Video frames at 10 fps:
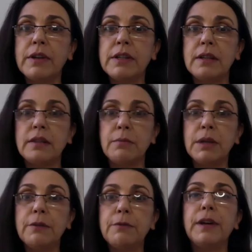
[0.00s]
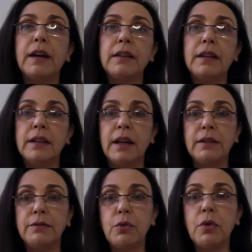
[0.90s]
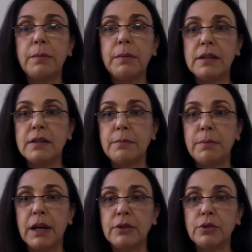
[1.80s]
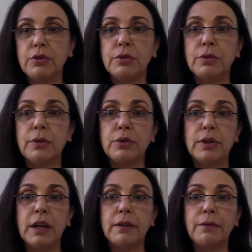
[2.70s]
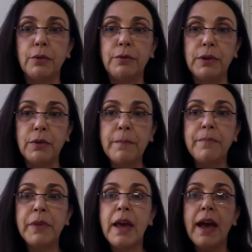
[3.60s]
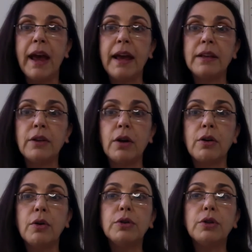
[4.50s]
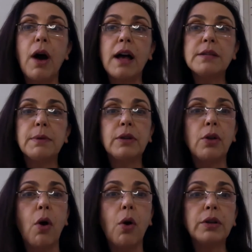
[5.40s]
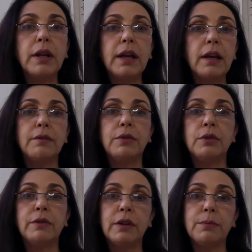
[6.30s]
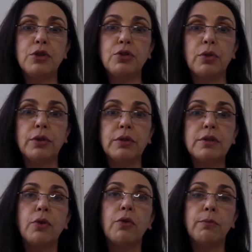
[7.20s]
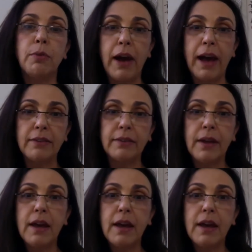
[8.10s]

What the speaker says: acetaminophen in any form, it's better to take it for fever. And go to hospital only if you develop shortness of breath.